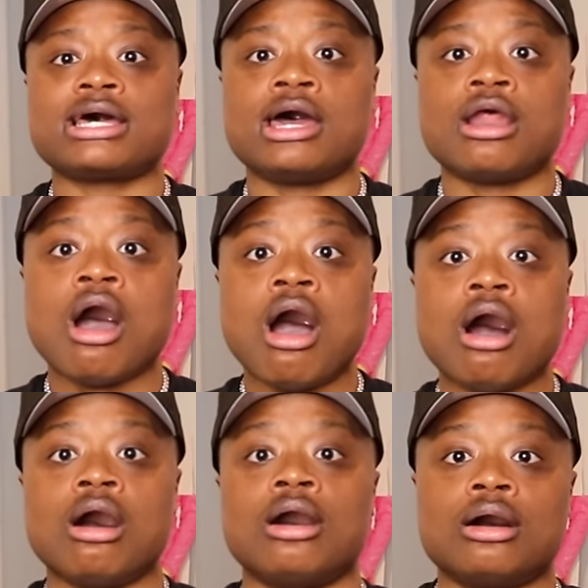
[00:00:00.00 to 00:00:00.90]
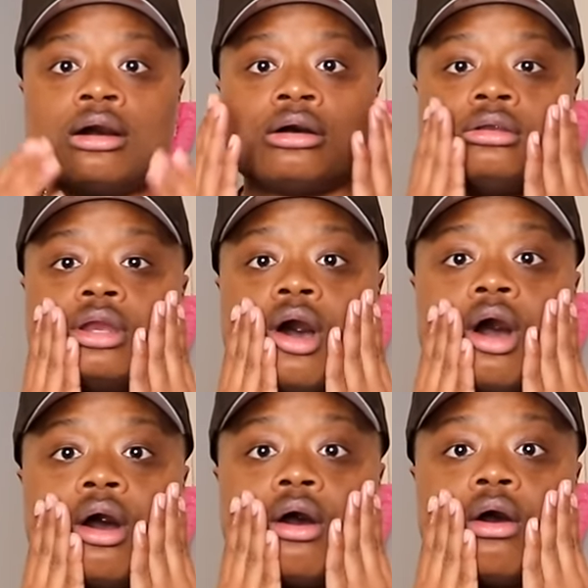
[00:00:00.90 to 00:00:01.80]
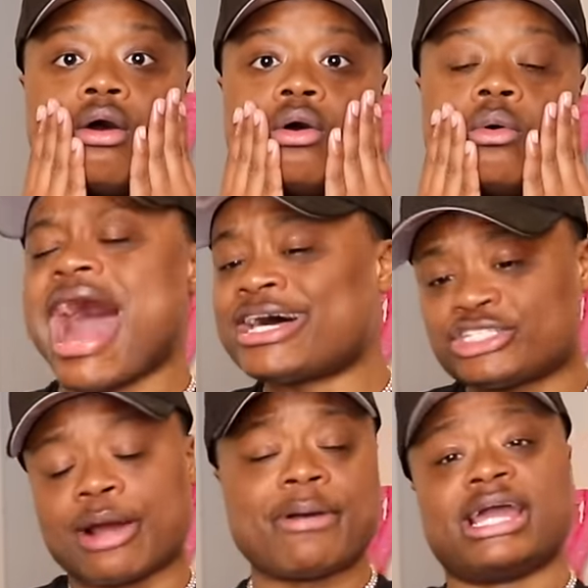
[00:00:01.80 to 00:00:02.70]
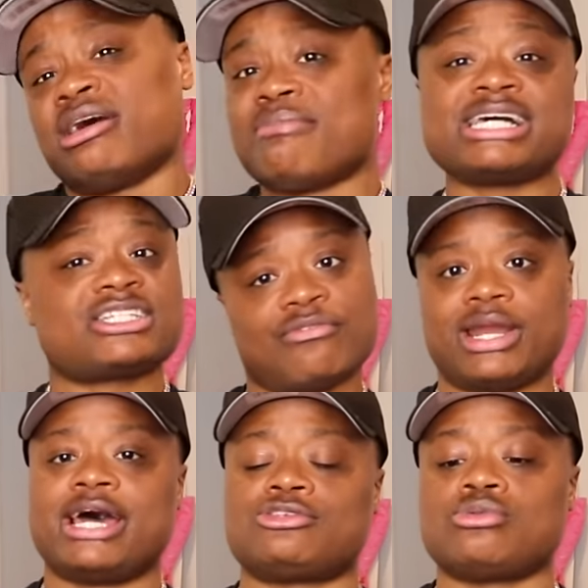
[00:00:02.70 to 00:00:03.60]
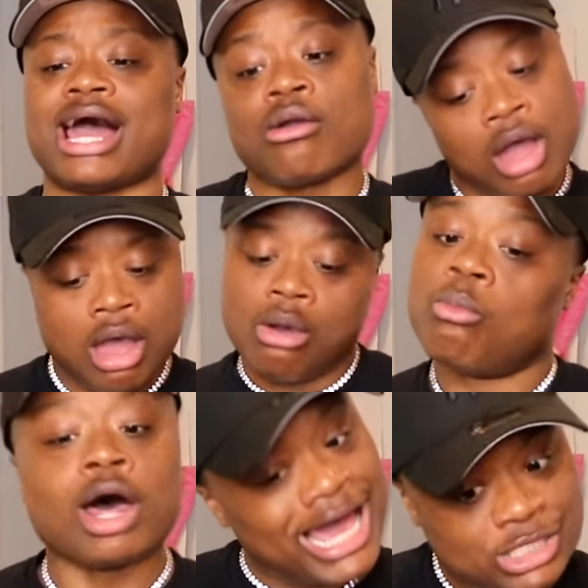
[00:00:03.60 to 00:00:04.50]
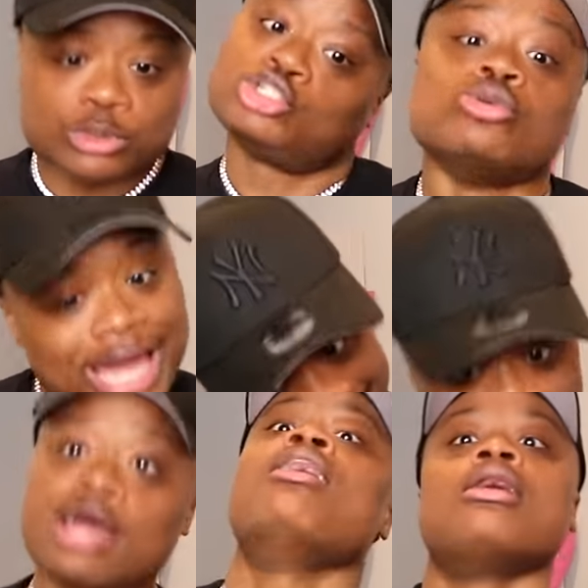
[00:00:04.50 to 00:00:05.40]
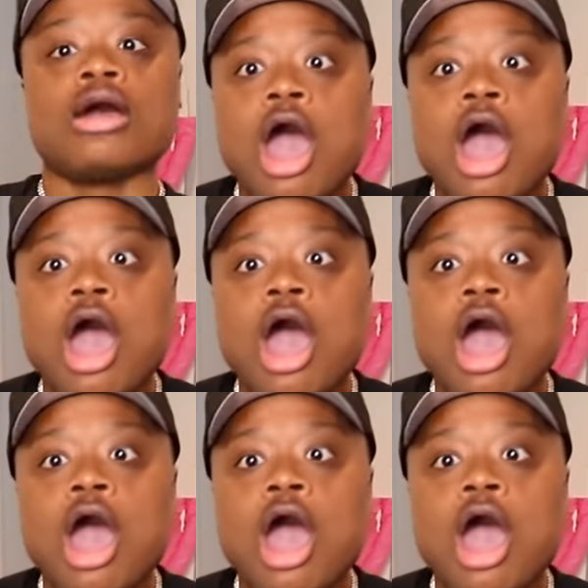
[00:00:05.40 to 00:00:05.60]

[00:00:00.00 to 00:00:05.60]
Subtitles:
said, no. I started picking up my stuff with attitude like, well, that's what you get.